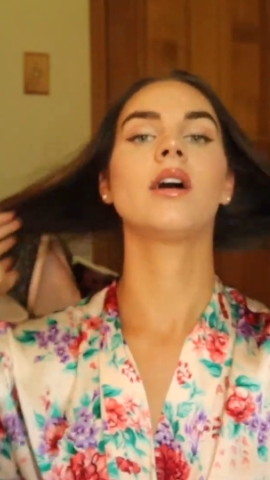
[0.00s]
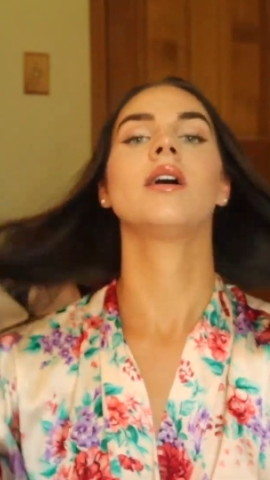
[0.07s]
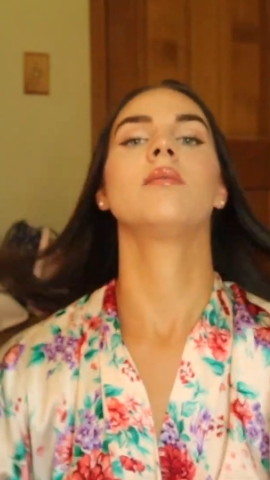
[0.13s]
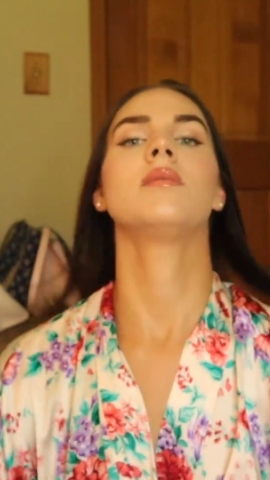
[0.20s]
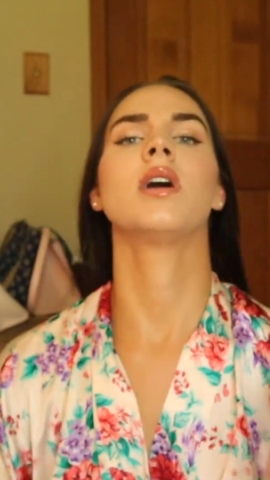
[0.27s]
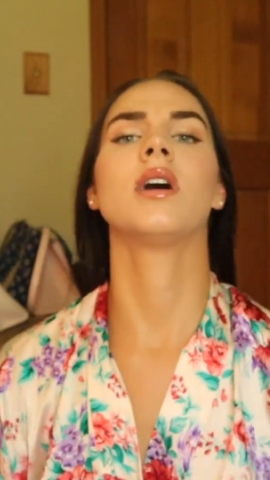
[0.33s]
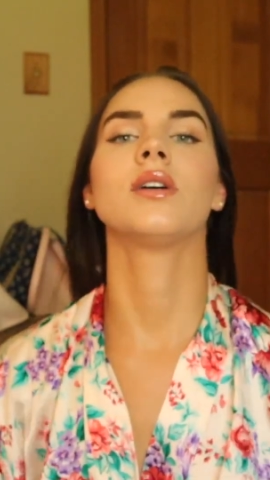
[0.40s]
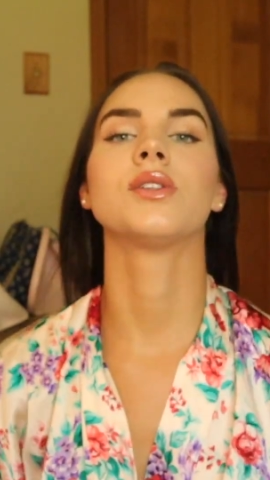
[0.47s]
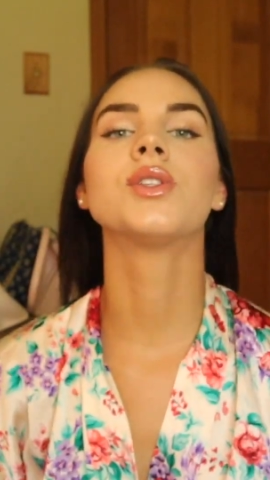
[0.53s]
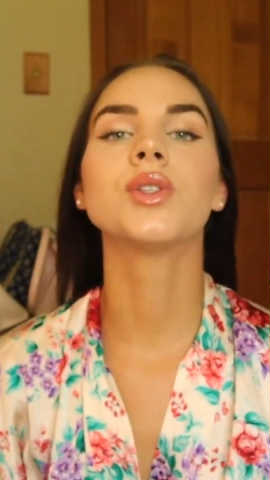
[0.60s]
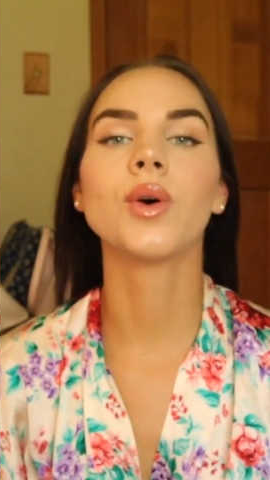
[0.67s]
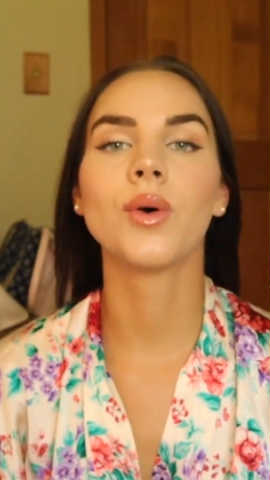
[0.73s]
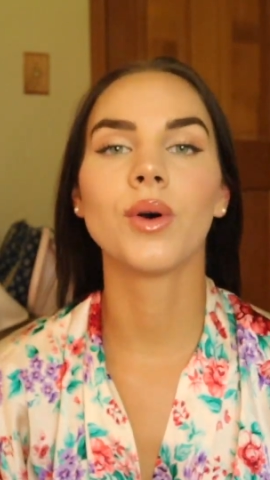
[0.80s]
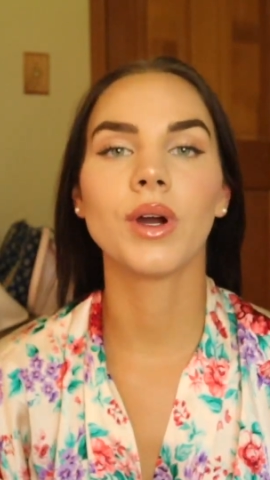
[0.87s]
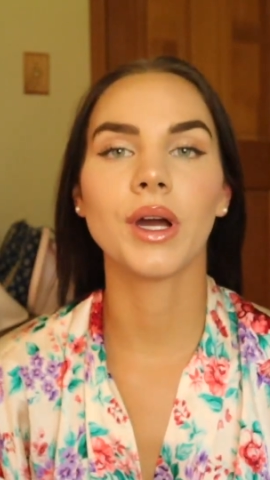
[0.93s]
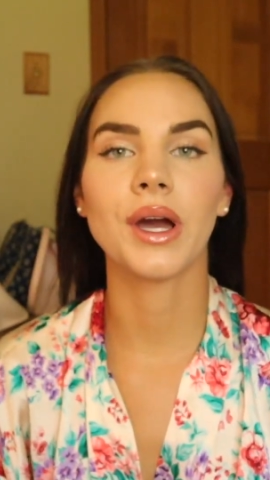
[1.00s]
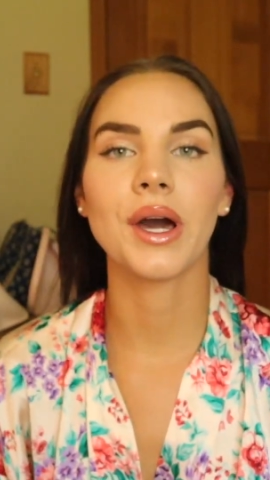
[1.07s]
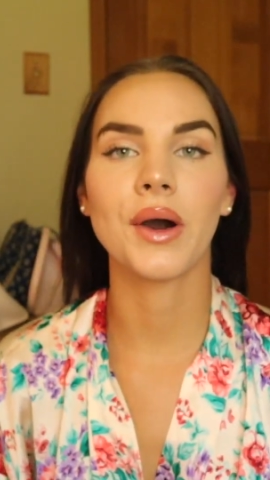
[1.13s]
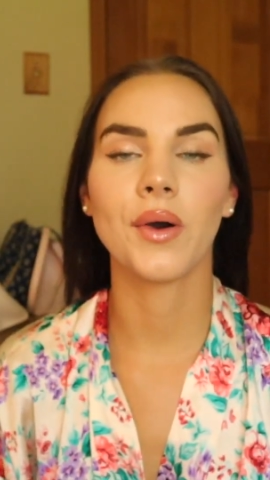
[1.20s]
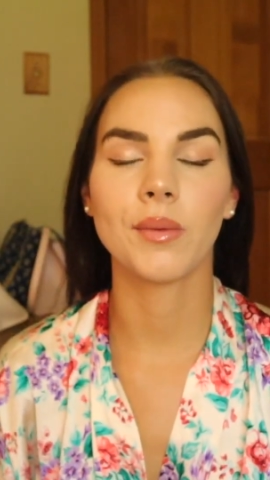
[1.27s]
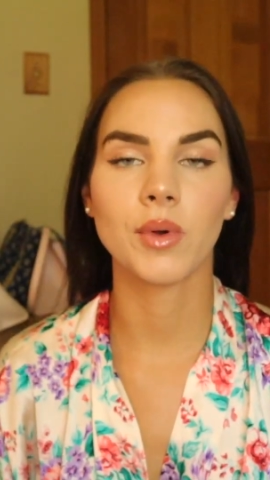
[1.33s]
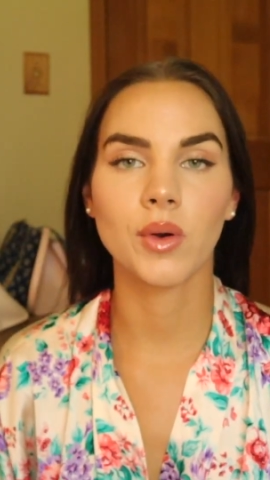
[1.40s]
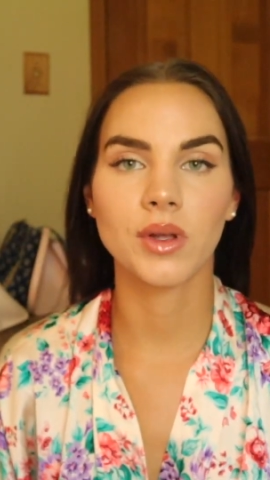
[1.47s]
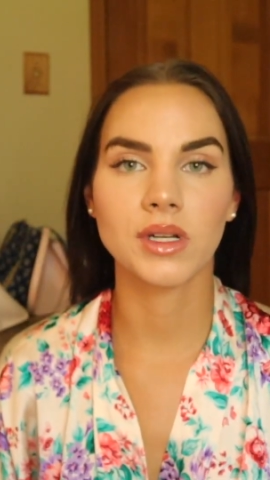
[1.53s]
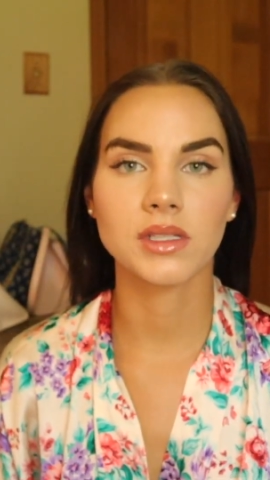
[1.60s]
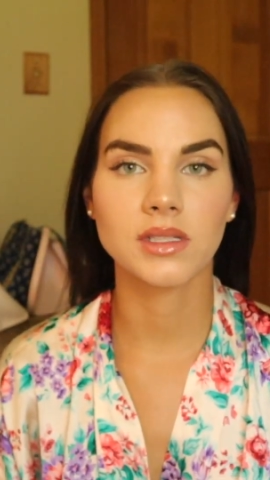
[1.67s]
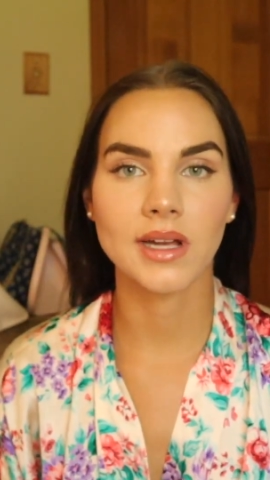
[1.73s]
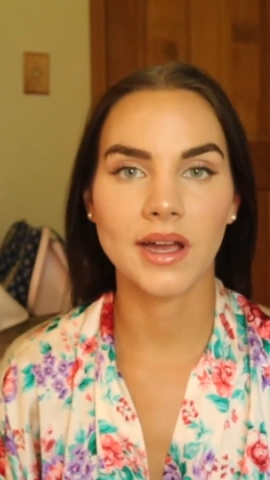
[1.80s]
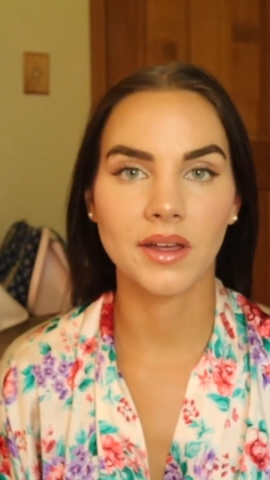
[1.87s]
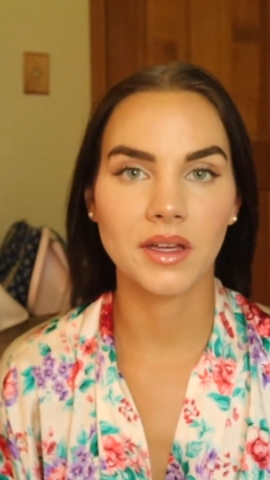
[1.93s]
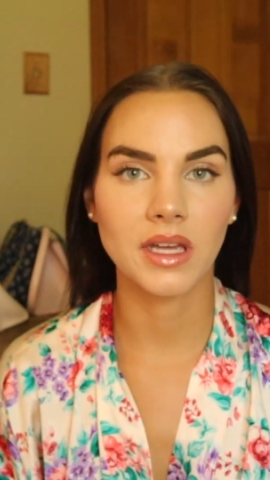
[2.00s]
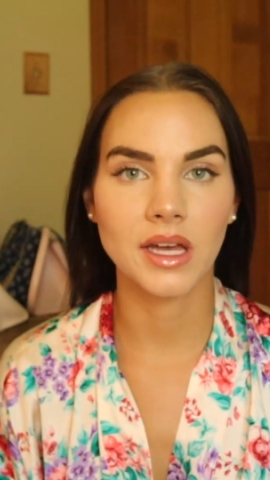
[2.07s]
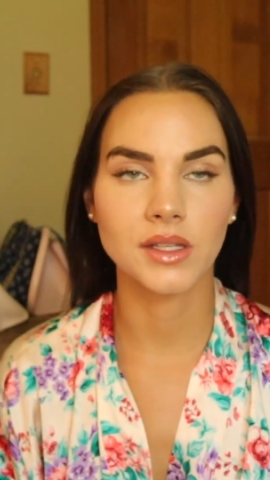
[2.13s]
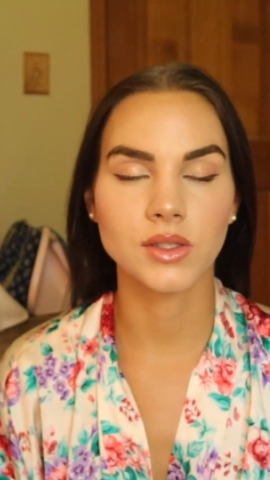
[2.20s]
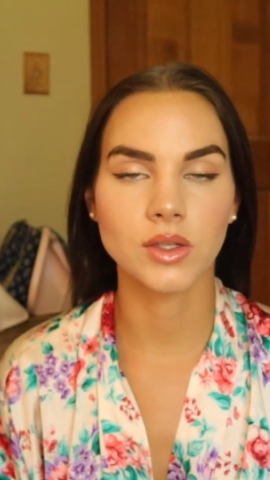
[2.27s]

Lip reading: I'm not sure how I'm going to style it yet,